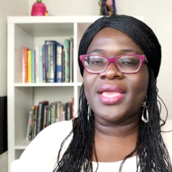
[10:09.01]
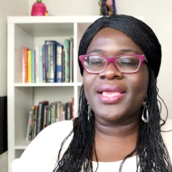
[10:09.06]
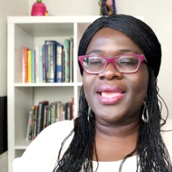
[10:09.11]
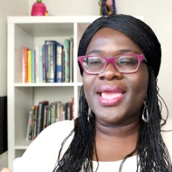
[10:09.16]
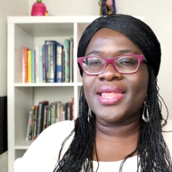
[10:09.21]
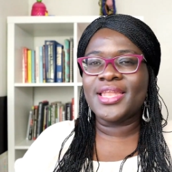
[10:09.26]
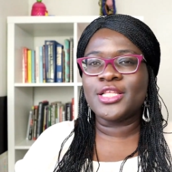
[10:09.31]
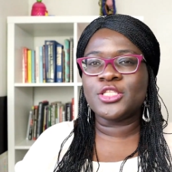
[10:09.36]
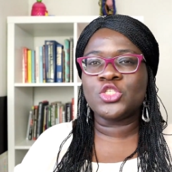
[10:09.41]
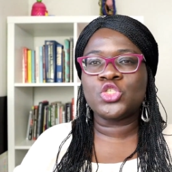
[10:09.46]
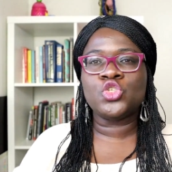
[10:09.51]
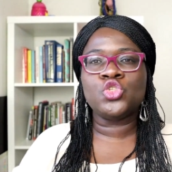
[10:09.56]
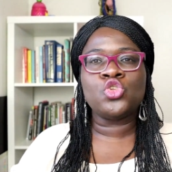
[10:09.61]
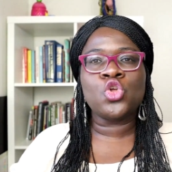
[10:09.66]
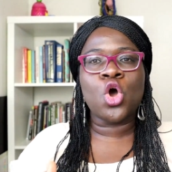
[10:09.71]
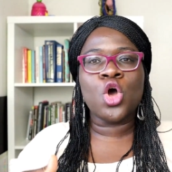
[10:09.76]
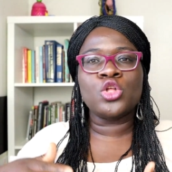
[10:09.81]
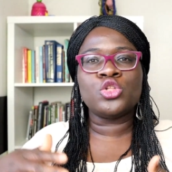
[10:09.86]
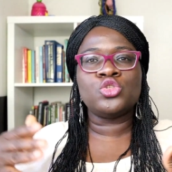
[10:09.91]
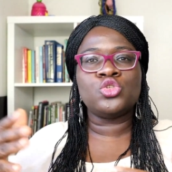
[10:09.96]
again, it's
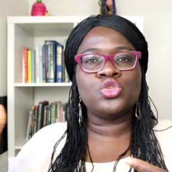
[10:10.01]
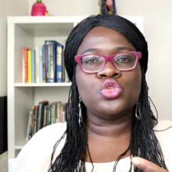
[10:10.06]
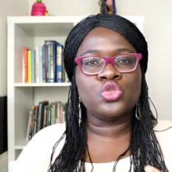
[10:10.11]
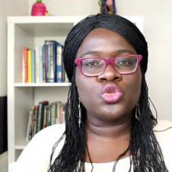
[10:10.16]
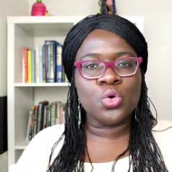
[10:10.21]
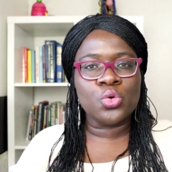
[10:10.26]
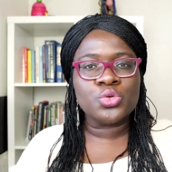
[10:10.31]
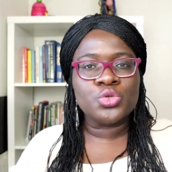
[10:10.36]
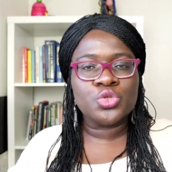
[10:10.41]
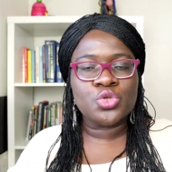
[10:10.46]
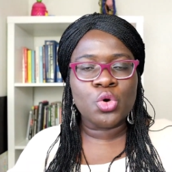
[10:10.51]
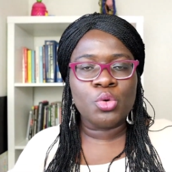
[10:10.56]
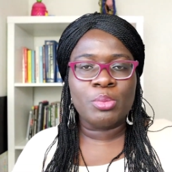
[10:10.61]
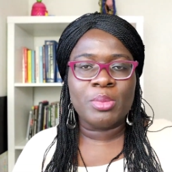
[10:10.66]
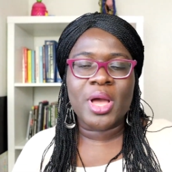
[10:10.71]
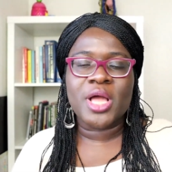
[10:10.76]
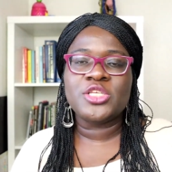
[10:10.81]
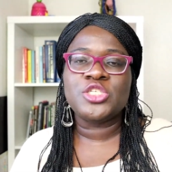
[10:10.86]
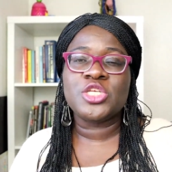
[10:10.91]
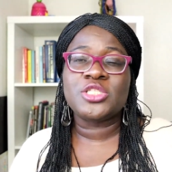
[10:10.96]
not so, so
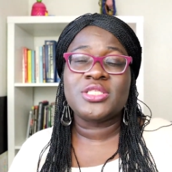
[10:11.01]
much.